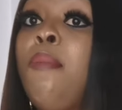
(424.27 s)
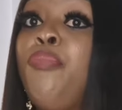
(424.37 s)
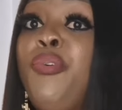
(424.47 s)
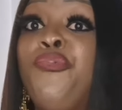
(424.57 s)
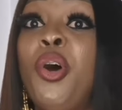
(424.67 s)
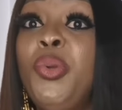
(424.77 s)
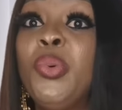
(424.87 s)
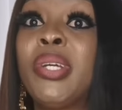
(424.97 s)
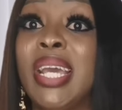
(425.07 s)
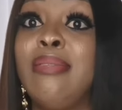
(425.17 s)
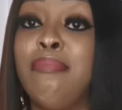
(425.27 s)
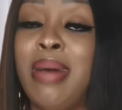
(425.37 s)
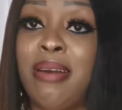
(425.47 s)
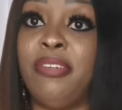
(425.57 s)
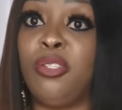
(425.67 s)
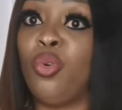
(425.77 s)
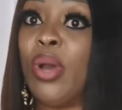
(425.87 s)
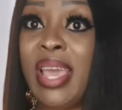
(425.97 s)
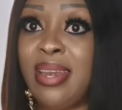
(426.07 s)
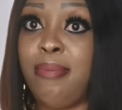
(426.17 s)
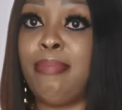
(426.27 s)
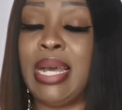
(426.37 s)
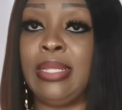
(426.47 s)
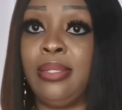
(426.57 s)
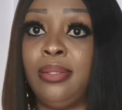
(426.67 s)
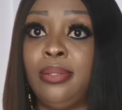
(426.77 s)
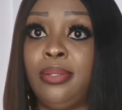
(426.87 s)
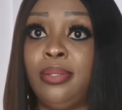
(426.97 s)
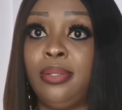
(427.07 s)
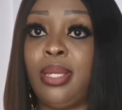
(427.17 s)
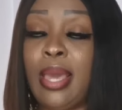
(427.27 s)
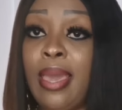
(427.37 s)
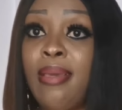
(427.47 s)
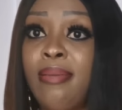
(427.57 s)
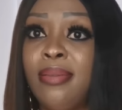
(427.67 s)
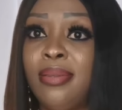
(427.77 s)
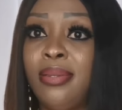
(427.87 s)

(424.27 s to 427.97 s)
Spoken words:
before you get married to any man, eh?